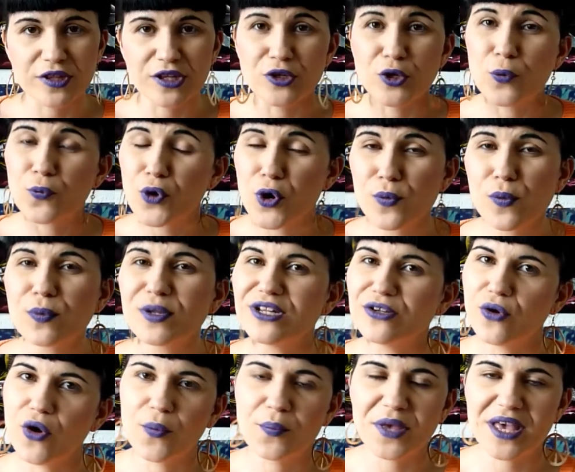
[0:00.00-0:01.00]
and you're probably
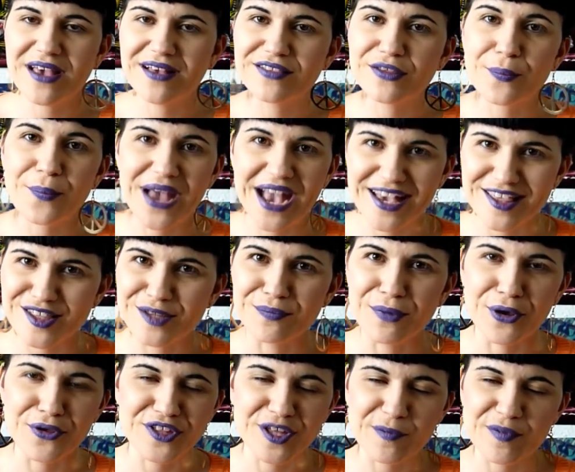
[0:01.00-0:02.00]
not being the best and
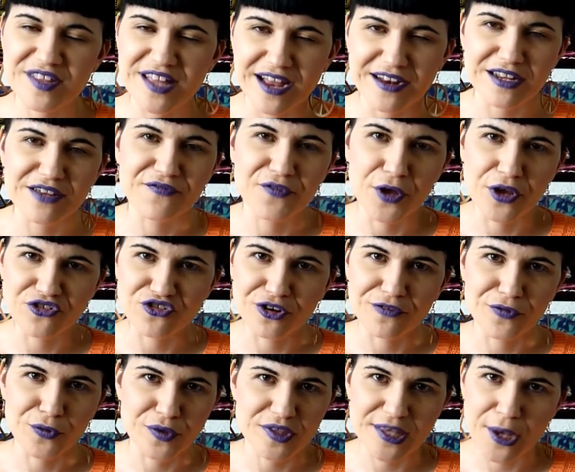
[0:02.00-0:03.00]
most upstanding version of
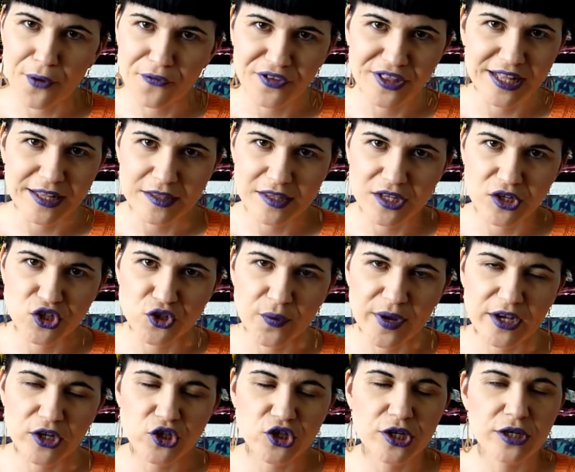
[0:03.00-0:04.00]
yourself in that
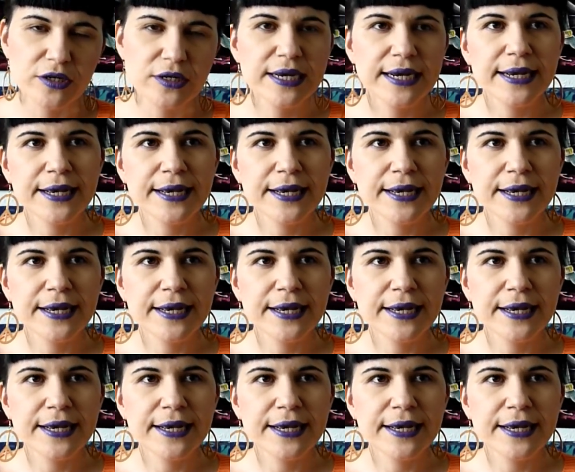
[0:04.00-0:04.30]
situation.